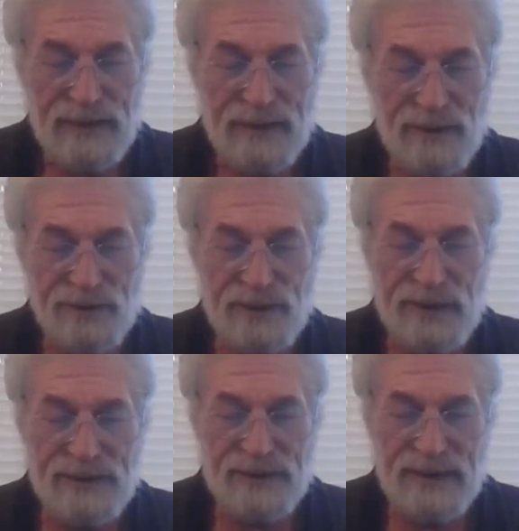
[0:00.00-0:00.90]
It also
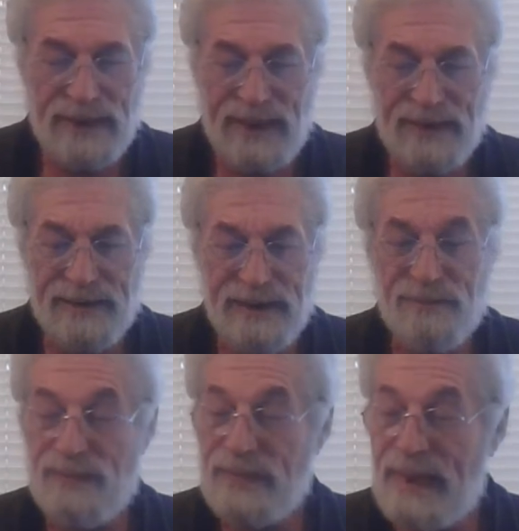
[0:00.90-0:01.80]
has an
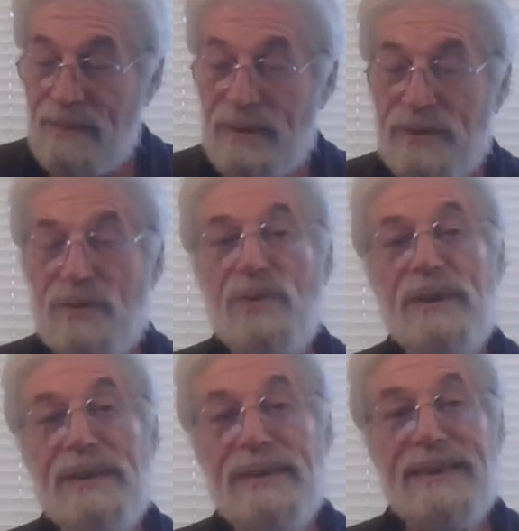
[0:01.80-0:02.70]

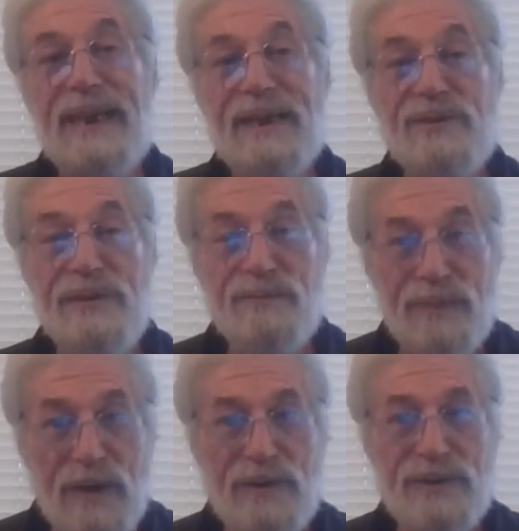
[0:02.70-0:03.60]
anti-inflammatory that actually
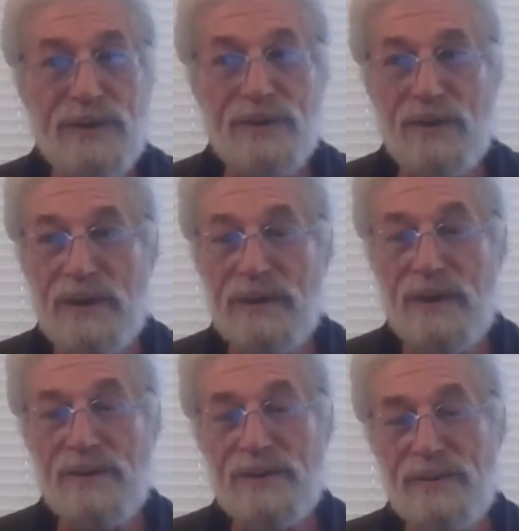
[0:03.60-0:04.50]
focuses on the lungs.